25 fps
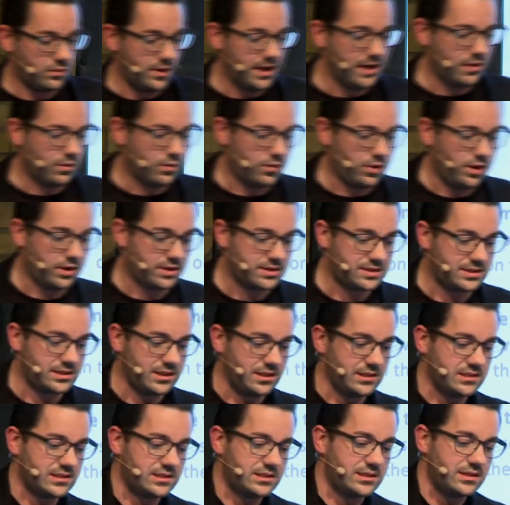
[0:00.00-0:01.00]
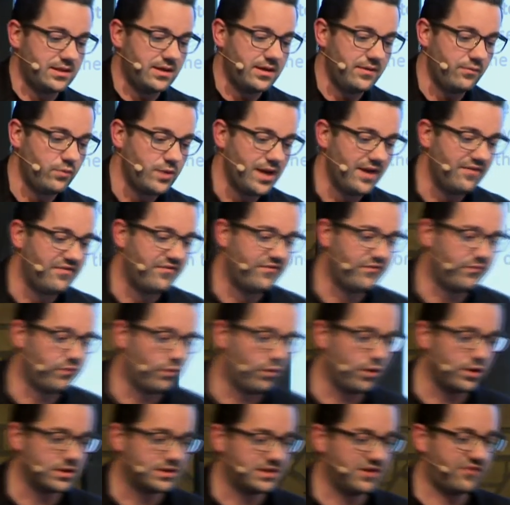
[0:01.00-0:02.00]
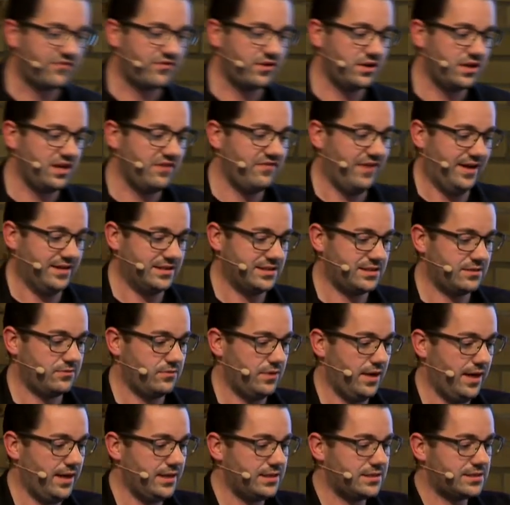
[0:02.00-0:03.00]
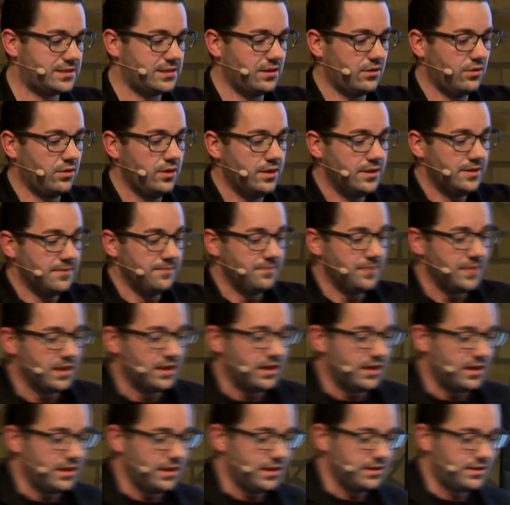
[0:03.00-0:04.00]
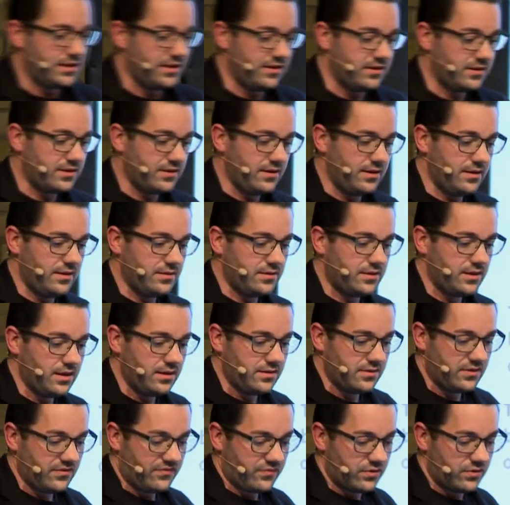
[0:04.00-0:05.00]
way it works is we have 4 different events, right? So the